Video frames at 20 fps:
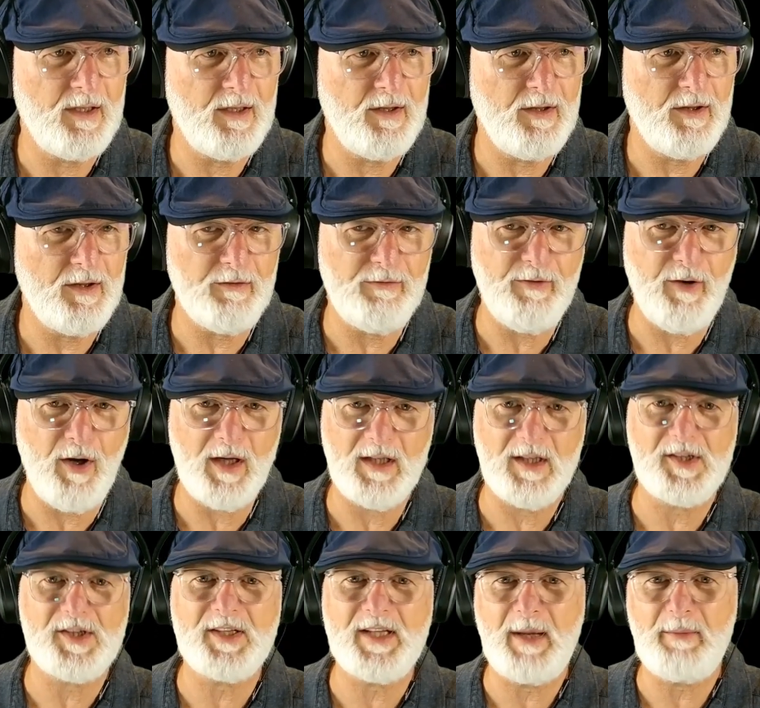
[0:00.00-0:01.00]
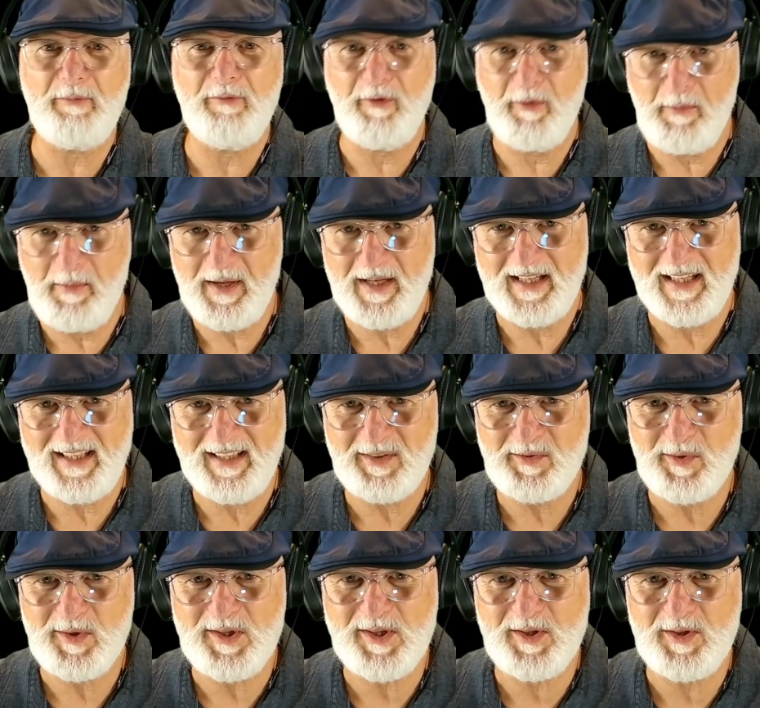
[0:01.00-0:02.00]
the final step for me
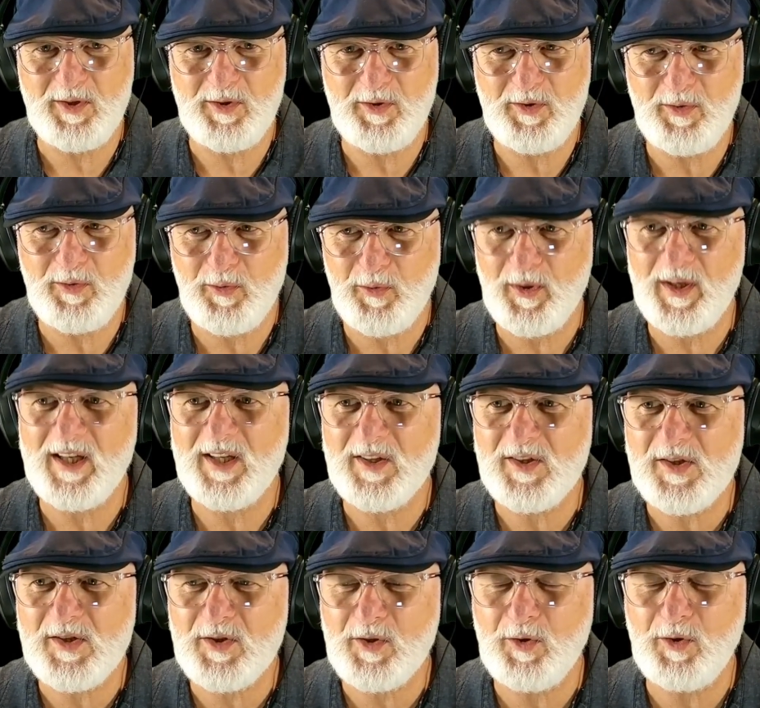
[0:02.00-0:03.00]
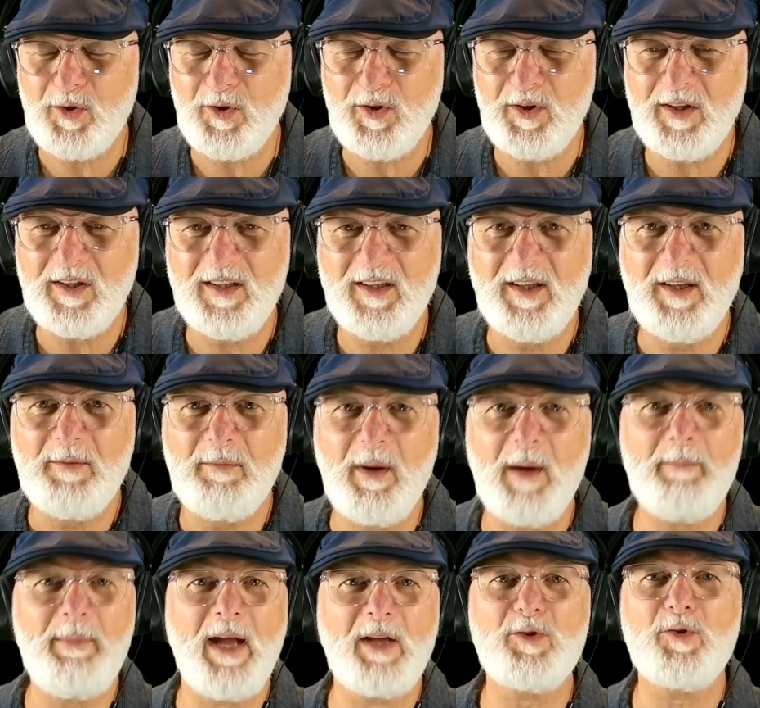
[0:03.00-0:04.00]
was to reinstall my
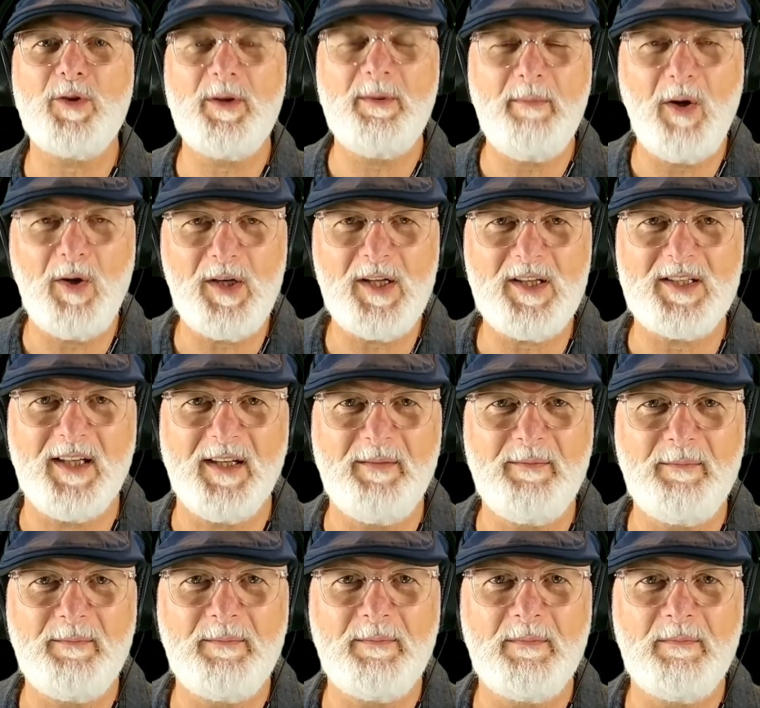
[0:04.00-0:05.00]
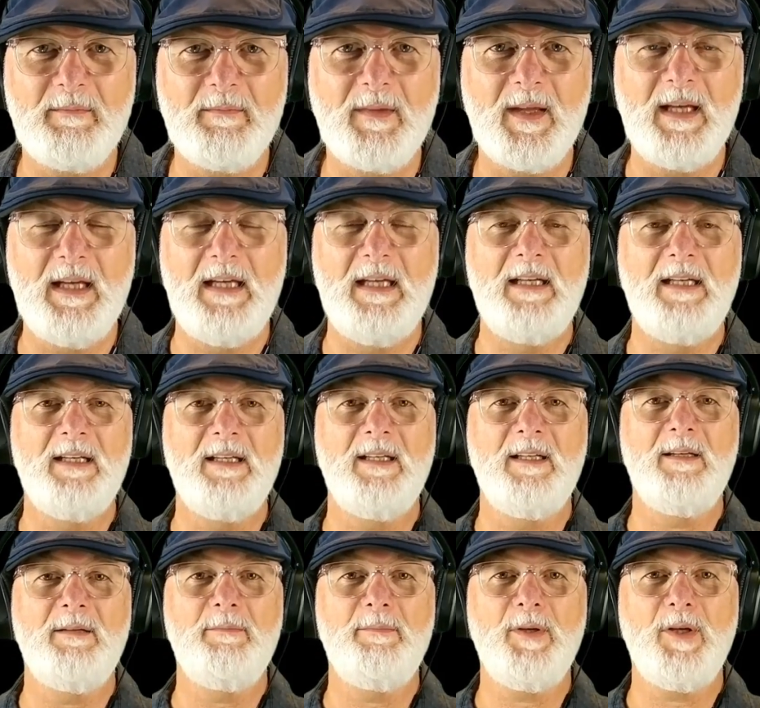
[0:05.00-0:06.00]
battery monitor,
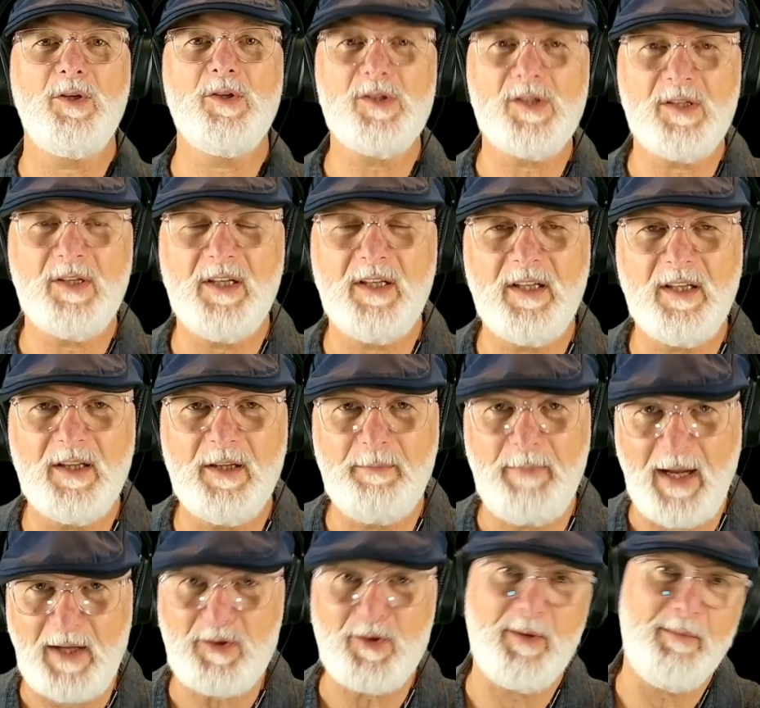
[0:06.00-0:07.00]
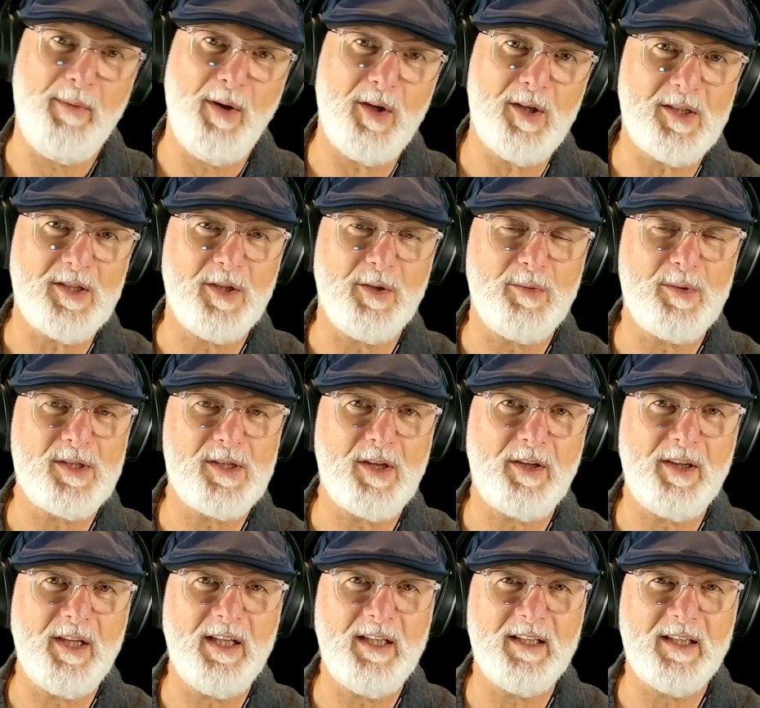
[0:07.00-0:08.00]
because the battery monitor was the
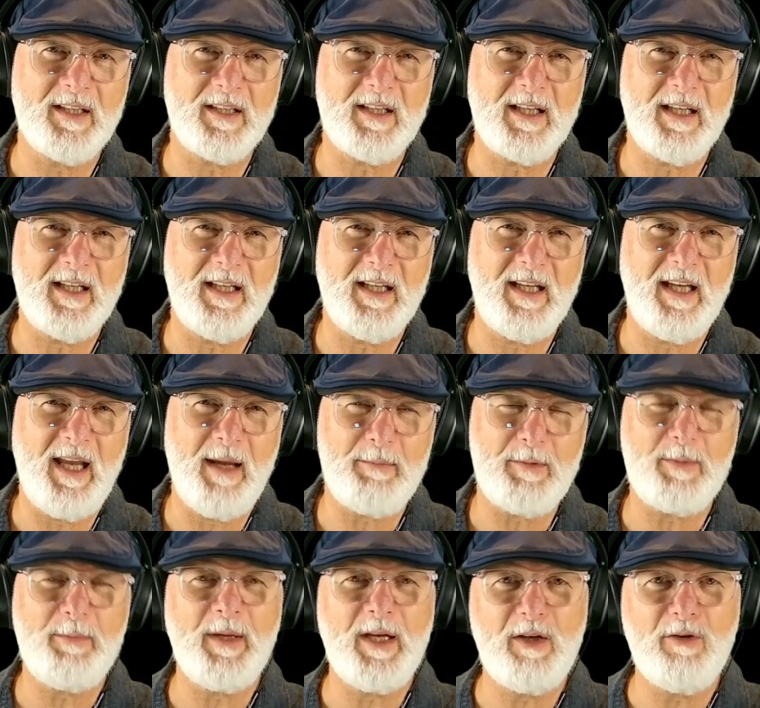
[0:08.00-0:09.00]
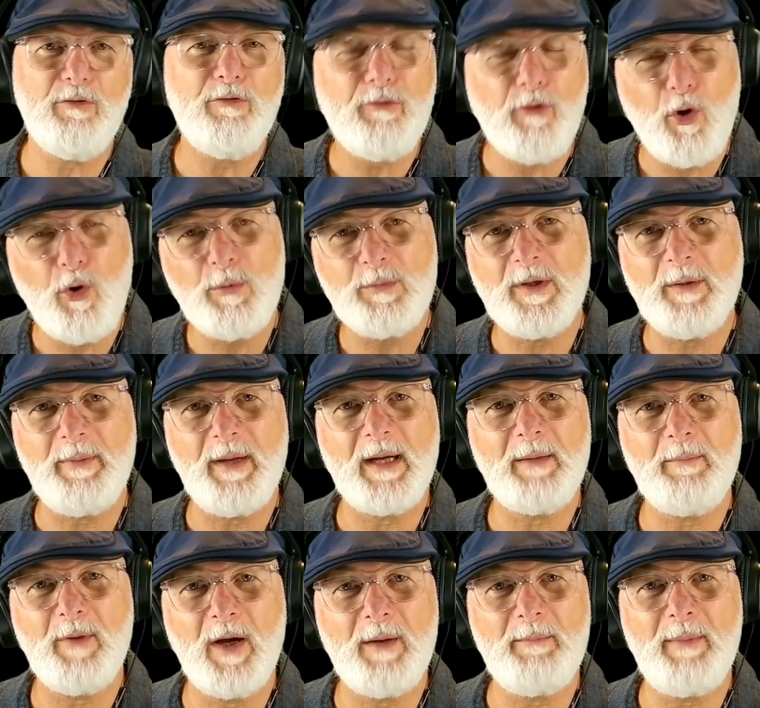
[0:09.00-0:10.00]
thing that kept me informed about
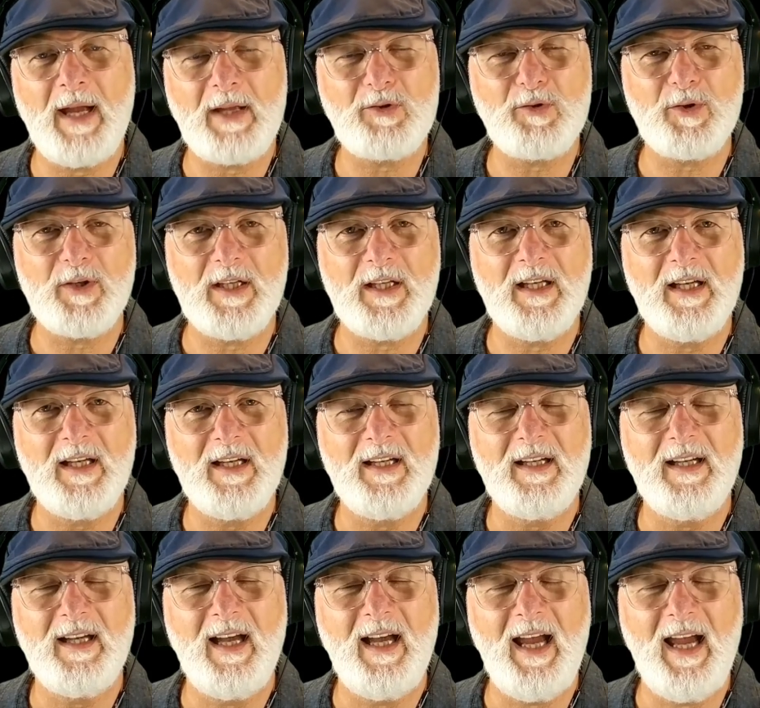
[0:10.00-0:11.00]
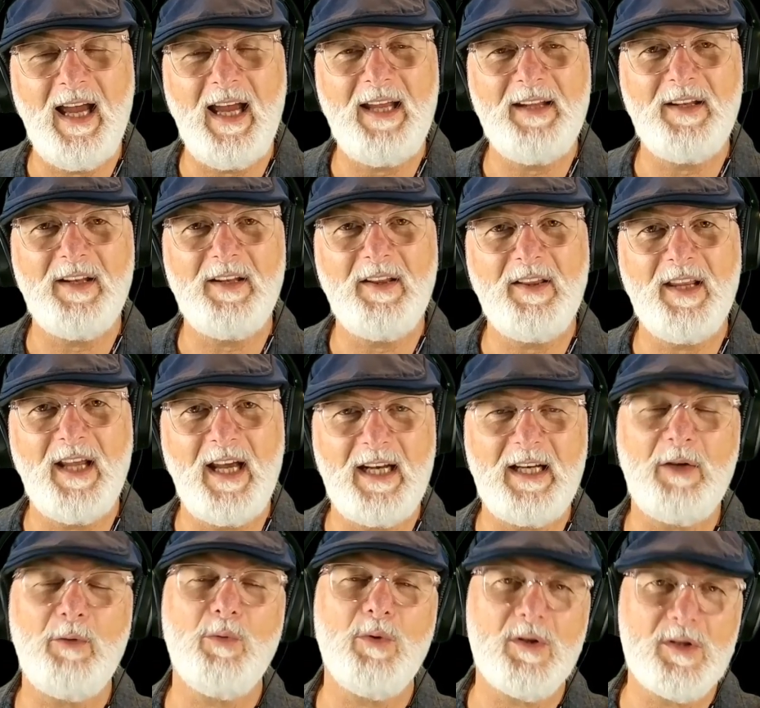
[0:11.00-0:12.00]
my battery and that
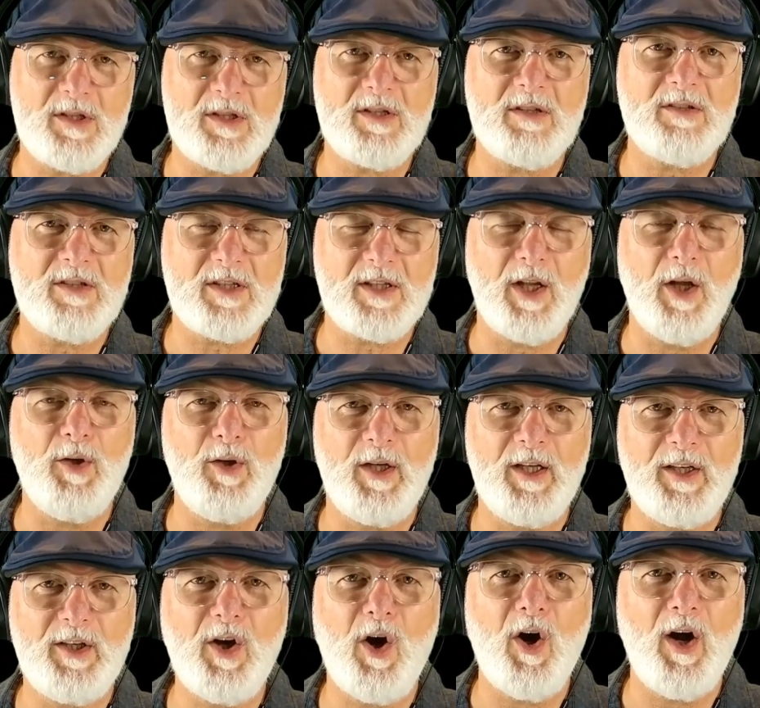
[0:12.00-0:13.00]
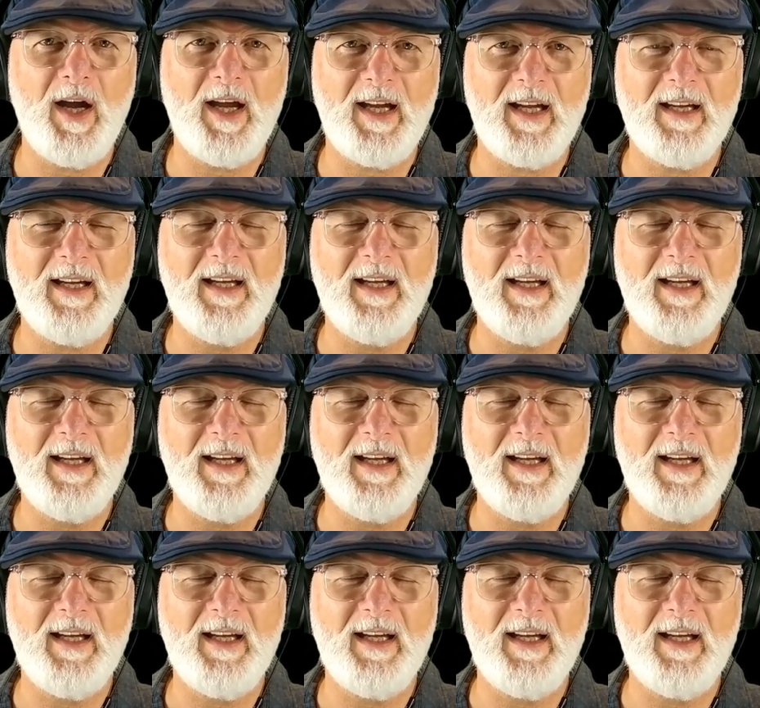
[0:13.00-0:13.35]
it was slowly dying.